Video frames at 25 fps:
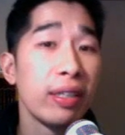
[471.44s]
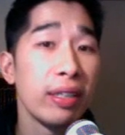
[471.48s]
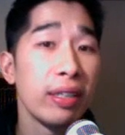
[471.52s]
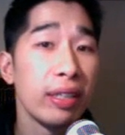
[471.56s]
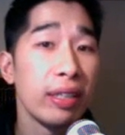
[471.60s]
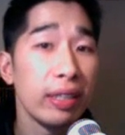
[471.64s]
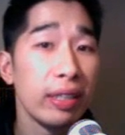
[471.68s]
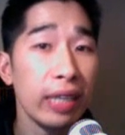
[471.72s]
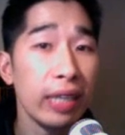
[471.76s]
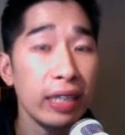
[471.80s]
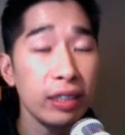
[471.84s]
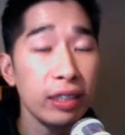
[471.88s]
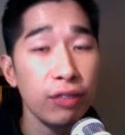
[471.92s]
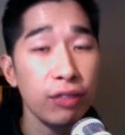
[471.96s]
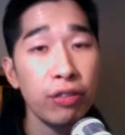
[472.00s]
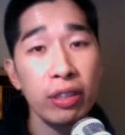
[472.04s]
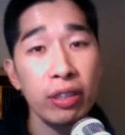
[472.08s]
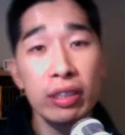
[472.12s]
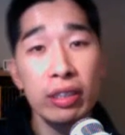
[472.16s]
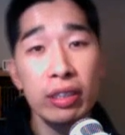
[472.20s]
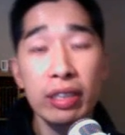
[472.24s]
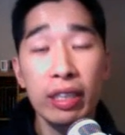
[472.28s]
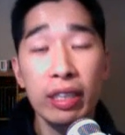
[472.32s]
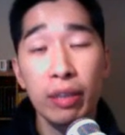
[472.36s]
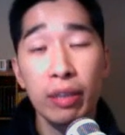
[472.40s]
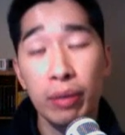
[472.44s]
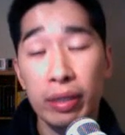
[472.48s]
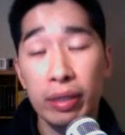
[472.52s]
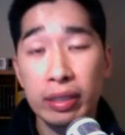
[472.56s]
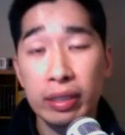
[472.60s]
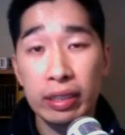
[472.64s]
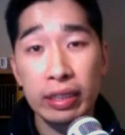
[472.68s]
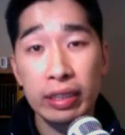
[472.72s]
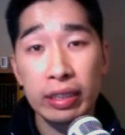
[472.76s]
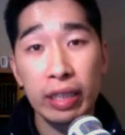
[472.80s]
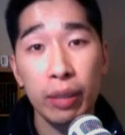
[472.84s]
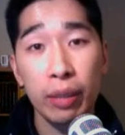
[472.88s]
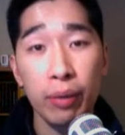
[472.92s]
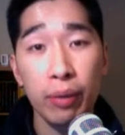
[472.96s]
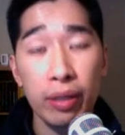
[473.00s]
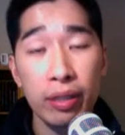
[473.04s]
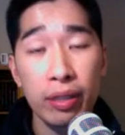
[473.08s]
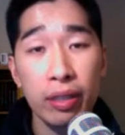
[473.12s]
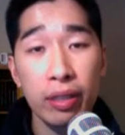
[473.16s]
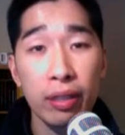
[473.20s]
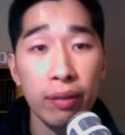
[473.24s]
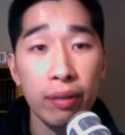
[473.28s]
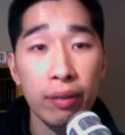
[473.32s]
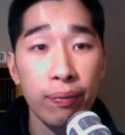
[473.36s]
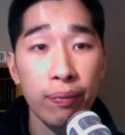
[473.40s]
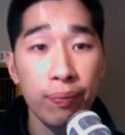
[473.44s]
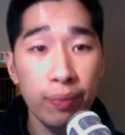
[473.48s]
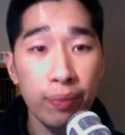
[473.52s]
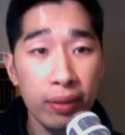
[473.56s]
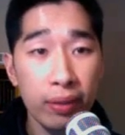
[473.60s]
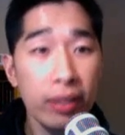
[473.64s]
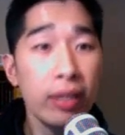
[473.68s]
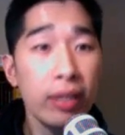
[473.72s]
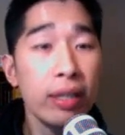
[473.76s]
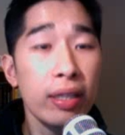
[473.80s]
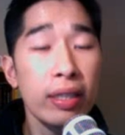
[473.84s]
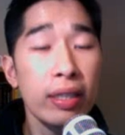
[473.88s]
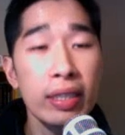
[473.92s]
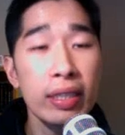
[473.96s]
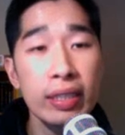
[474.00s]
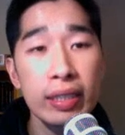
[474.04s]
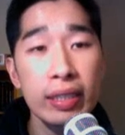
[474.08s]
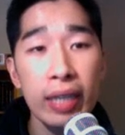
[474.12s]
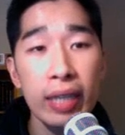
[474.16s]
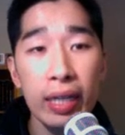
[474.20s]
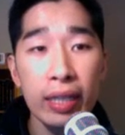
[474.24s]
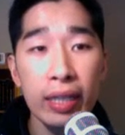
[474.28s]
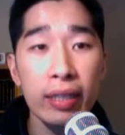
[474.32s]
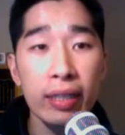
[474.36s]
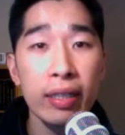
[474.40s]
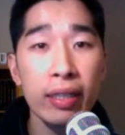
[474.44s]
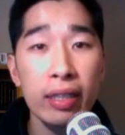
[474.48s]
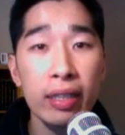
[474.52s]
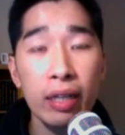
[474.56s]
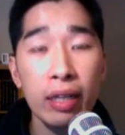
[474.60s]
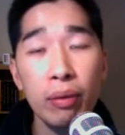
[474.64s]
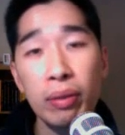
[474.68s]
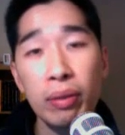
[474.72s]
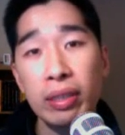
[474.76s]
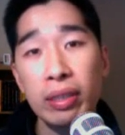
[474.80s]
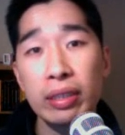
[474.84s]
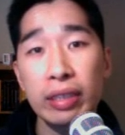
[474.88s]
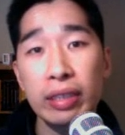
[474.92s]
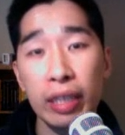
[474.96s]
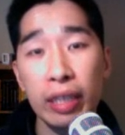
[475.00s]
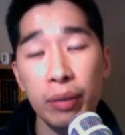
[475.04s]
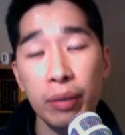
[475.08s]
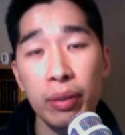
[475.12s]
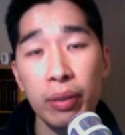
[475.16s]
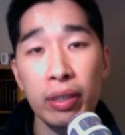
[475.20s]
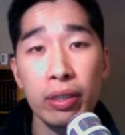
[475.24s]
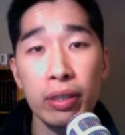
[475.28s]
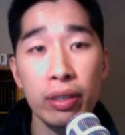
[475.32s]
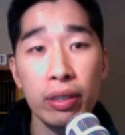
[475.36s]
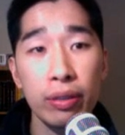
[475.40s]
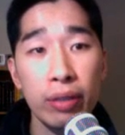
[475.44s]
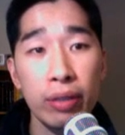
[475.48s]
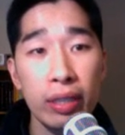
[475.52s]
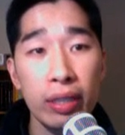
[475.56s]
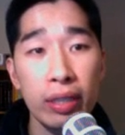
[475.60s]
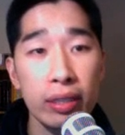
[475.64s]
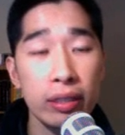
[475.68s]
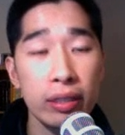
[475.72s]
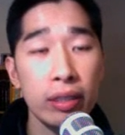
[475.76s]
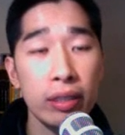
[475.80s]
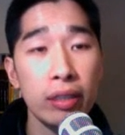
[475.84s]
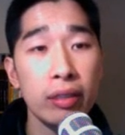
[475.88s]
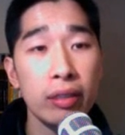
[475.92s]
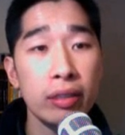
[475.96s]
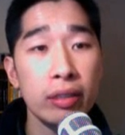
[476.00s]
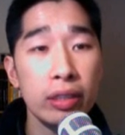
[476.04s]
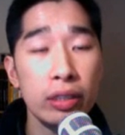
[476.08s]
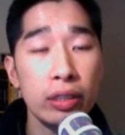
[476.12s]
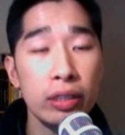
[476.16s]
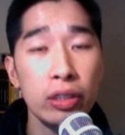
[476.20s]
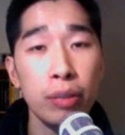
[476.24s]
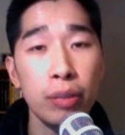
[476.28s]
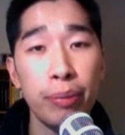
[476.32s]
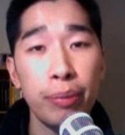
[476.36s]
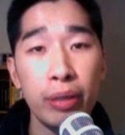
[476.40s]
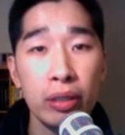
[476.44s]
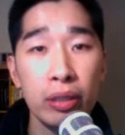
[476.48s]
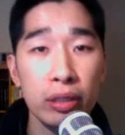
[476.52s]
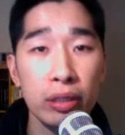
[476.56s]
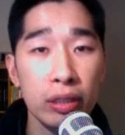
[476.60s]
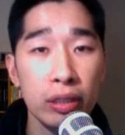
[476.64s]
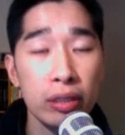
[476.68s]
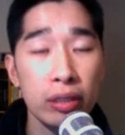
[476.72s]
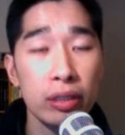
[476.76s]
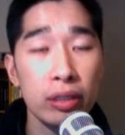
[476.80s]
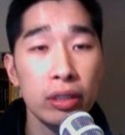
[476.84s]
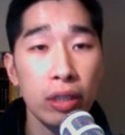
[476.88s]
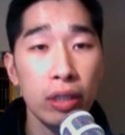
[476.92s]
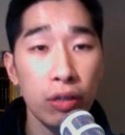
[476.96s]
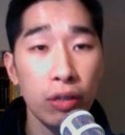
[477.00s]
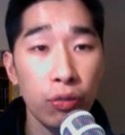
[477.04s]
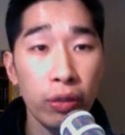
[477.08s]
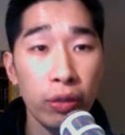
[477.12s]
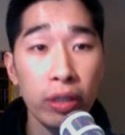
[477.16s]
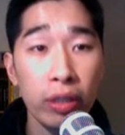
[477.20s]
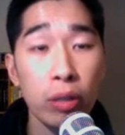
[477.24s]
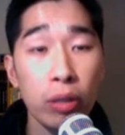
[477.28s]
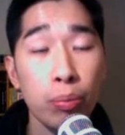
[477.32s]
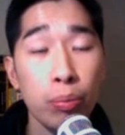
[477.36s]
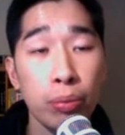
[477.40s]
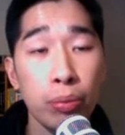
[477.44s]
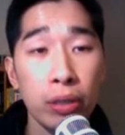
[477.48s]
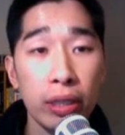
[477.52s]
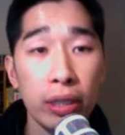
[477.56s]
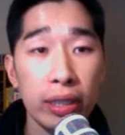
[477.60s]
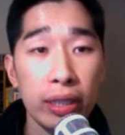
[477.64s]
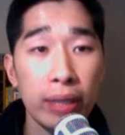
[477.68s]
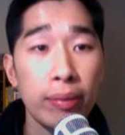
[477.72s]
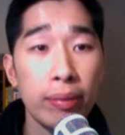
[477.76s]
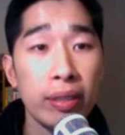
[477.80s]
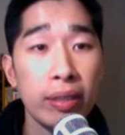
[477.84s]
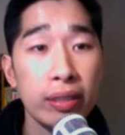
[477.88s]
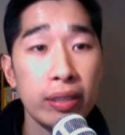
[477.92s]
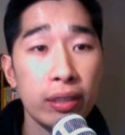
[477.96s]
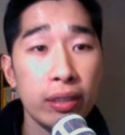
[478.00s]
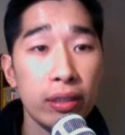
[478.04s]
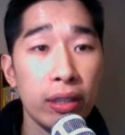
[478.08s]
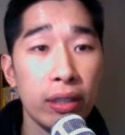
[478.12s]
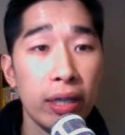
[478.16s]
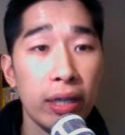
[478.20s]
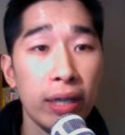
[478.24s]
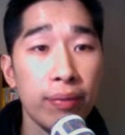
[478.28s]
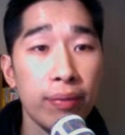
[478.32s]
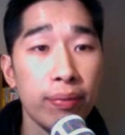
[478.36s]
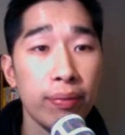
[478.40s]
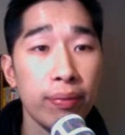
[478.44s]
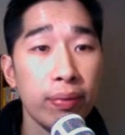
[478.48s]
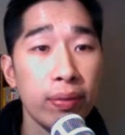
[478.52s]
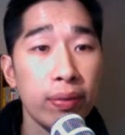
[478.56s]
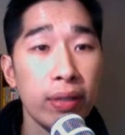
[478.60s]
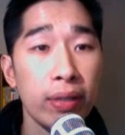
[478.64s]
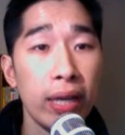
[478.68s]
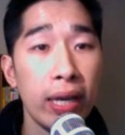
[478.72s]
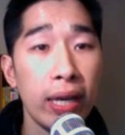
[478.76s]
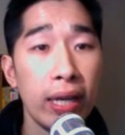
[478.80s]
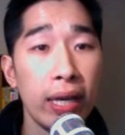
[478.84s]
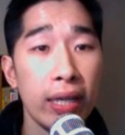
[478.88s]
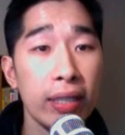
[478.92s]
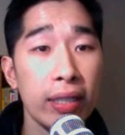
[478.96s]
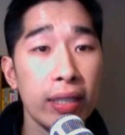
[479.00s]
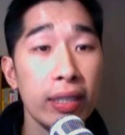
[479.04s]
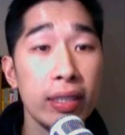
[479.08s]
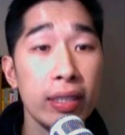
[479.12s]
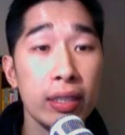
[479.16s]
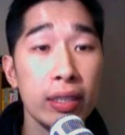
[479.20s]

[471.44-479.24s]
That's the first thing I wanted to share with you. The second thing I want to share with you is a distribution software or program that's online. And this is